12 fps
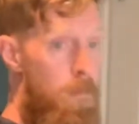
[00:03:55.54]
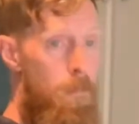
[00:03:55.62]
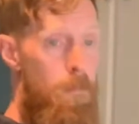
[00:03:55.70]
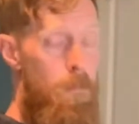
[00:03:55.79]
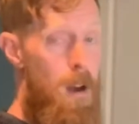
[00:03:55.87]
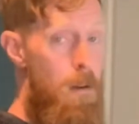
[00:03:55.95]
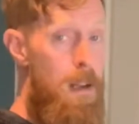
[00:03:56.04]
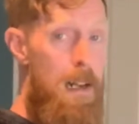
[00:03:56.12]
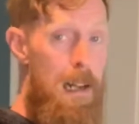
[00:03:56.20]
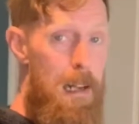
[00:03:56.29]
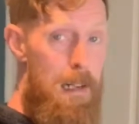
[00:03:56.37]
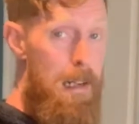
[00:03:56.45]
very
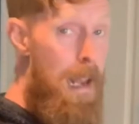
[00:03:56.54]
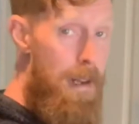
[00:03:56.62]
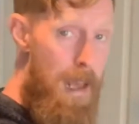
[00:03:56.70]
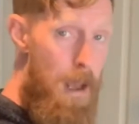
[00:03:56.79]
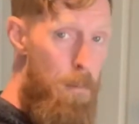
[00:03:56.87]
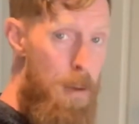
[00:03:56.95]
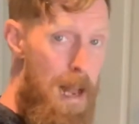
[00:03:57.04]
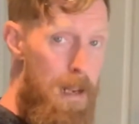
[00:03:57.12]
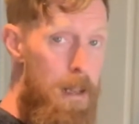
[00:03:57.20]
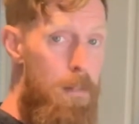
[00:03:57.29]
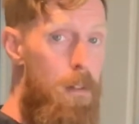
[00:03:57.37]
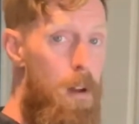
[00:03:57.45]
clearly laid out
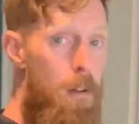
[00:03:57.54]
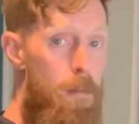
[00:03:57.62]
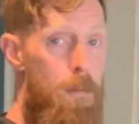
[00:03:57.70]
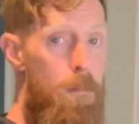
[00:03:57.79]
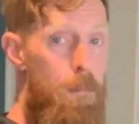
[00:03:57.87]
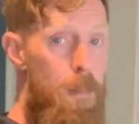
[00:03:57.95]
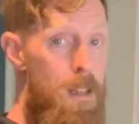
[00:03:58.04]
palette that I've been